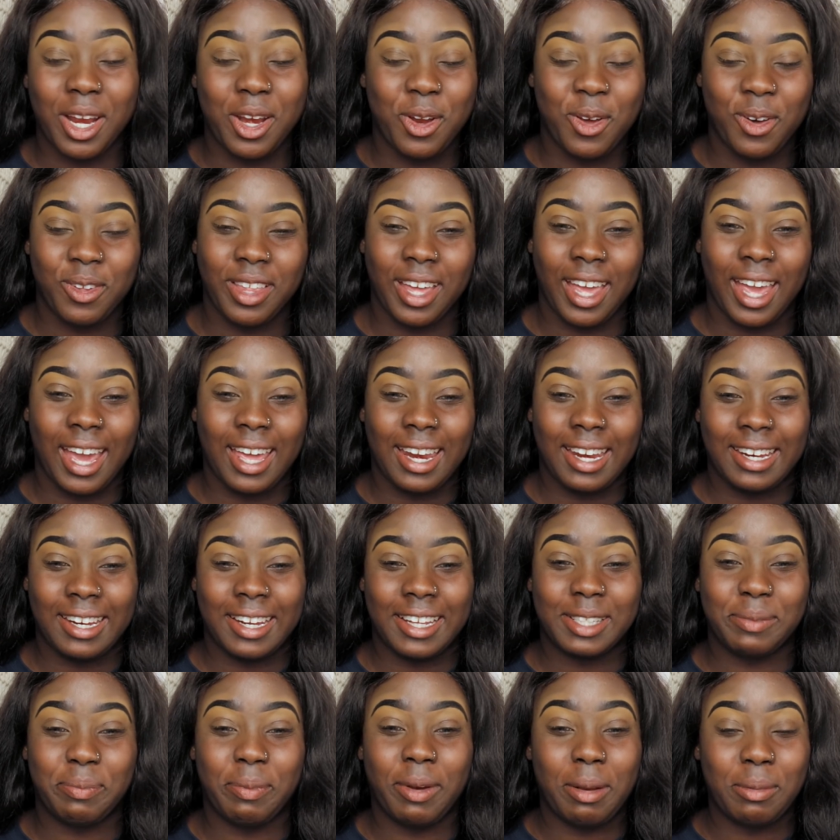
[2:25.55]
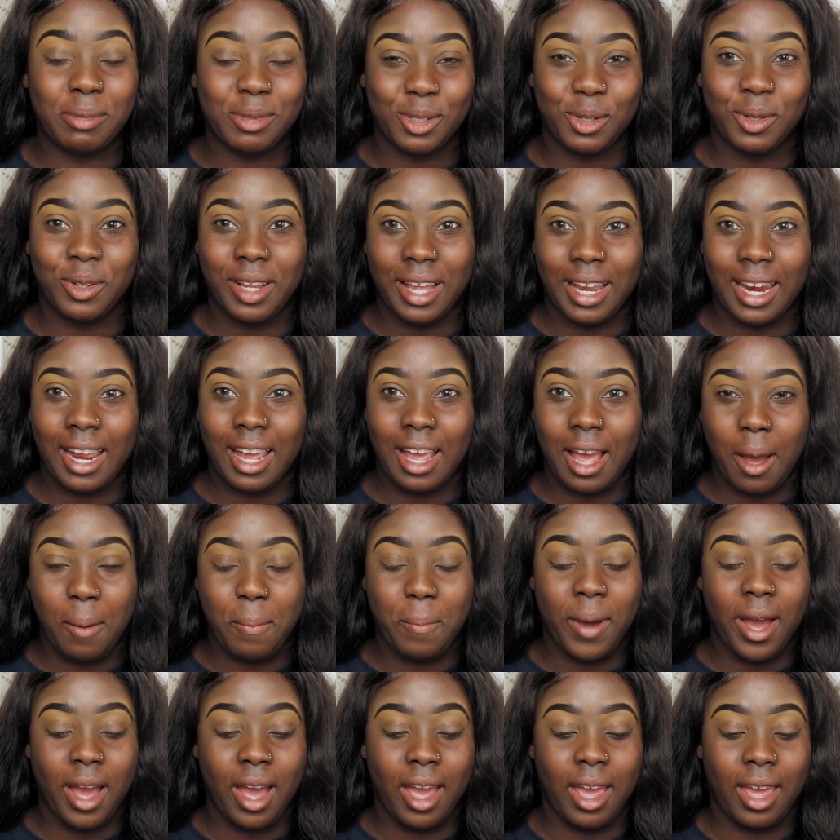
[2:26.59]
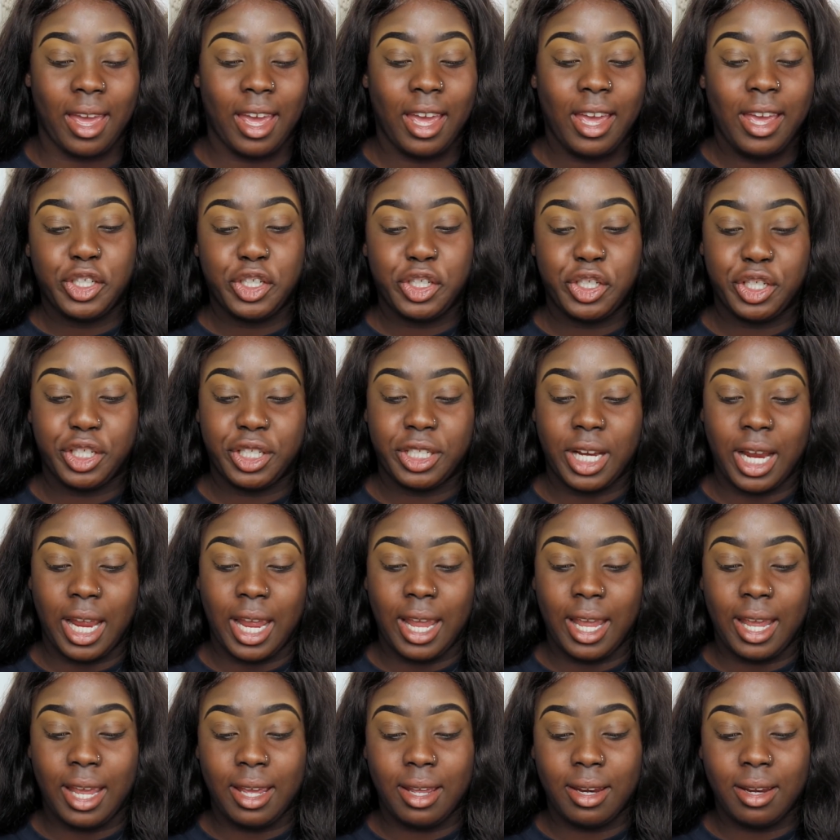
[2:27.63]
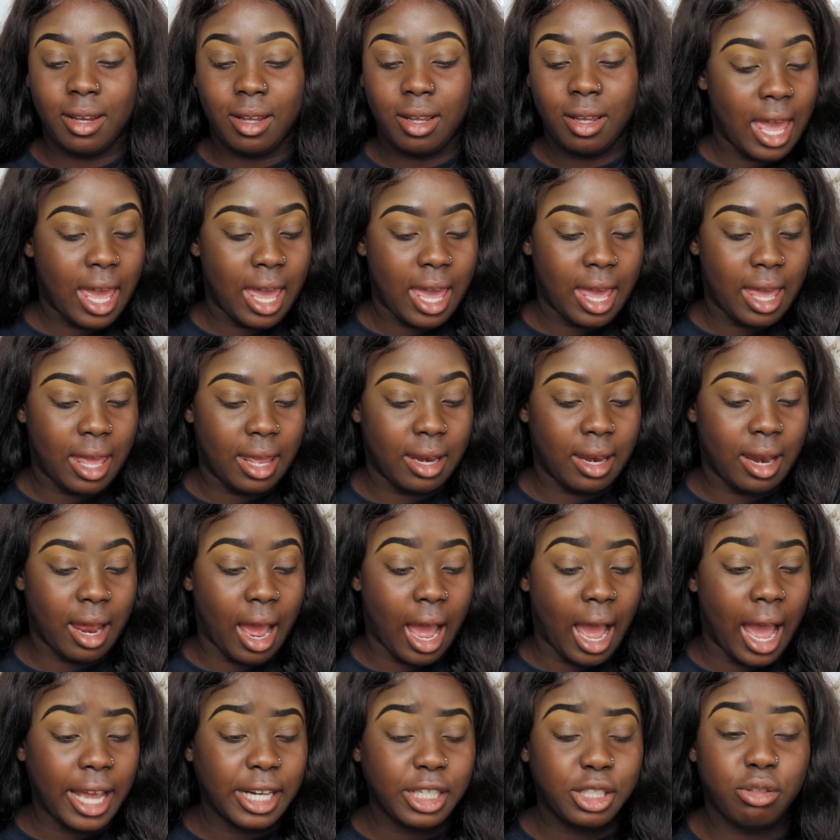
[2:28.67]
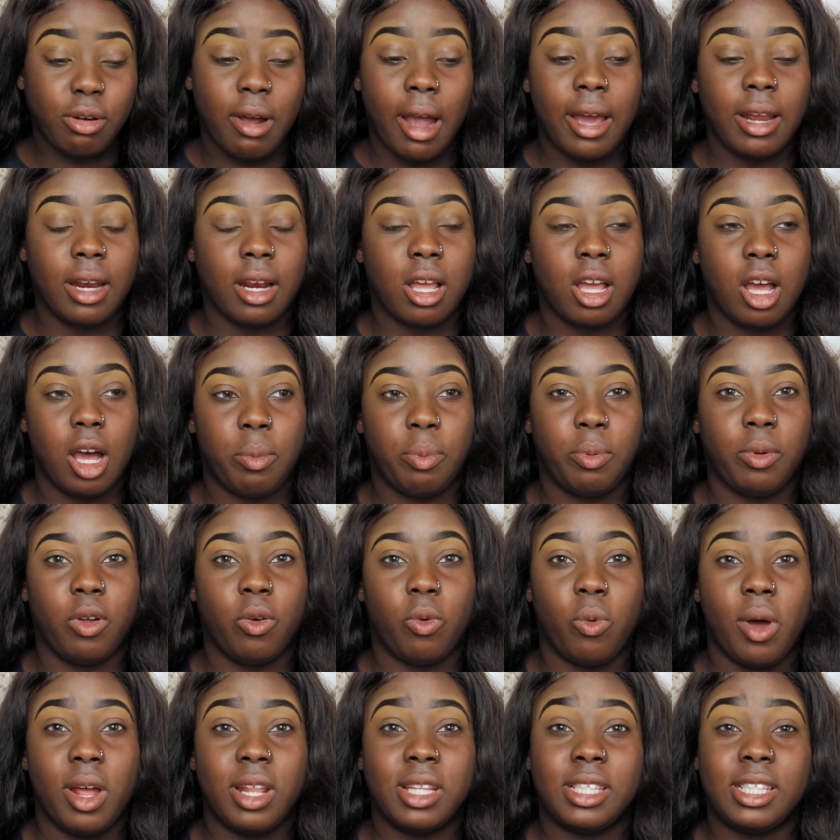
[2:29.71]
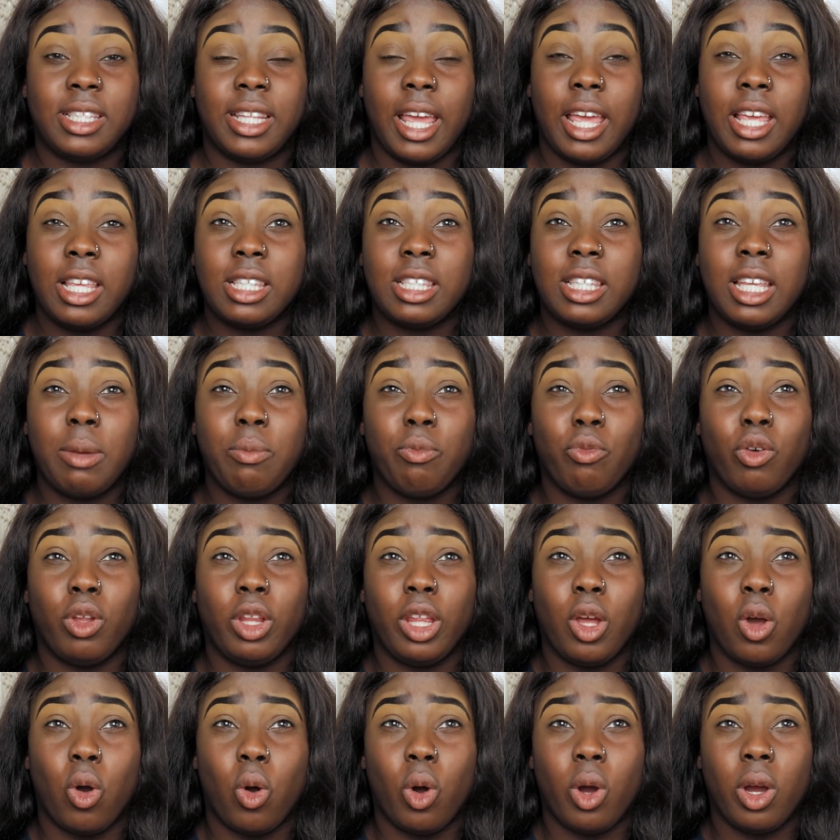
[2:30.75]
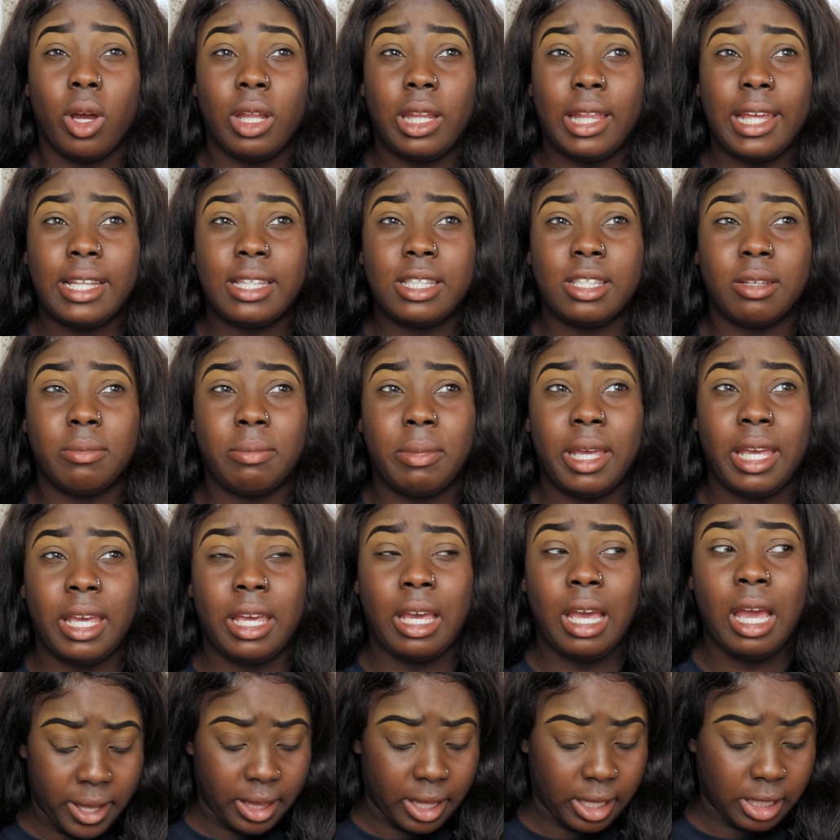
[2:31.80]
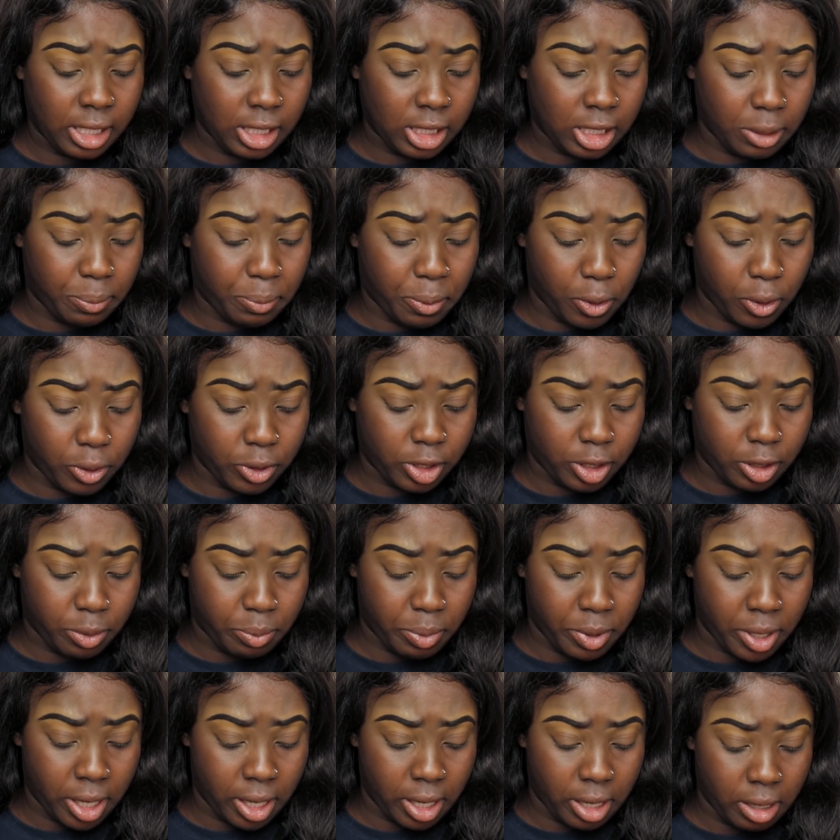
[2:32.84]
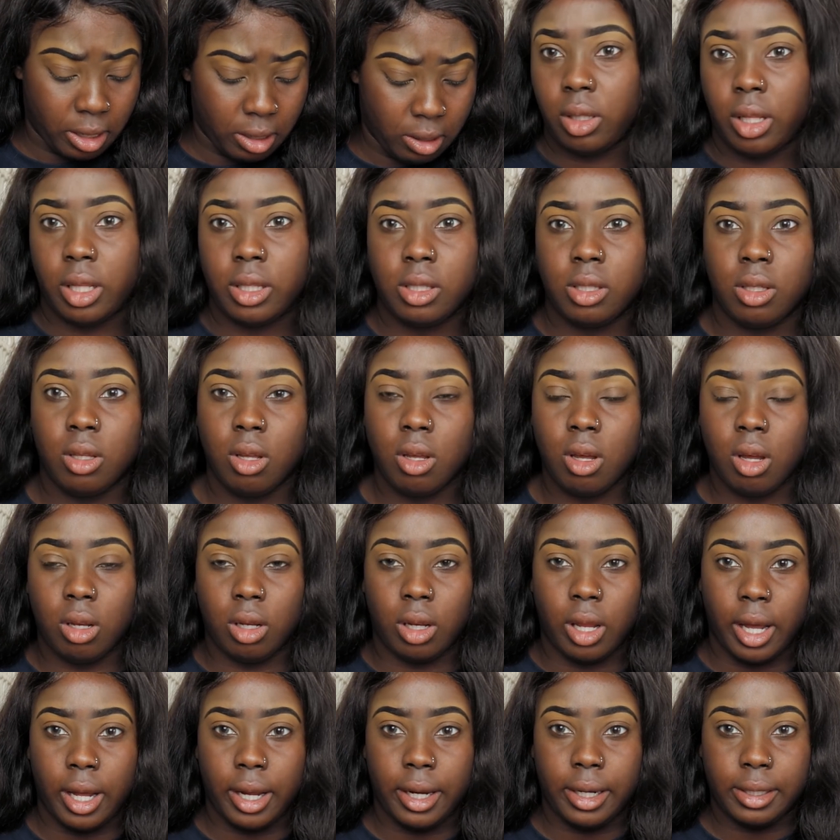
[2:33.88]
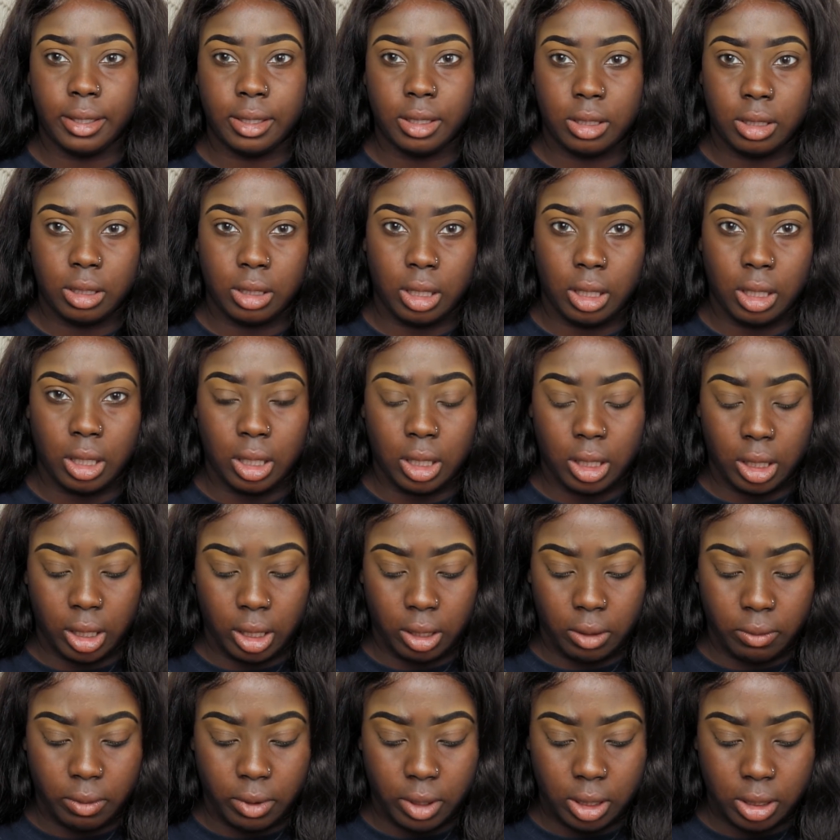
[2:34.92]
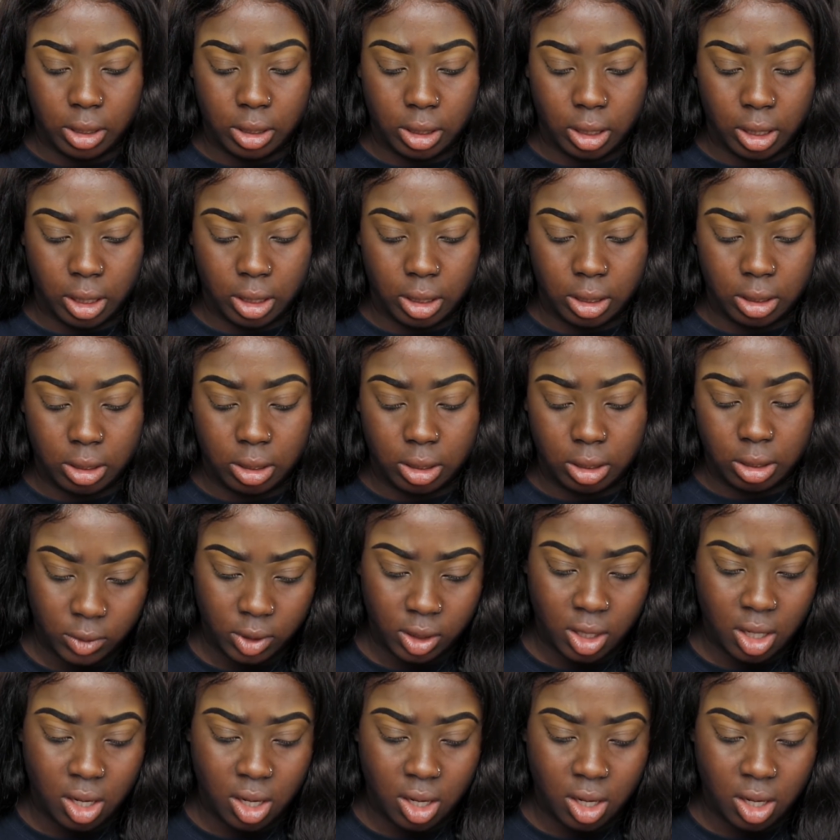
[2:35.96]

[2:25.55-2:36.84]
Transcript: I know they hated us, but I'm so glad I got my shade. And I tried a couple of ones. They seem really oily to me, but this is supposed to be, let's look online to see like what it says. I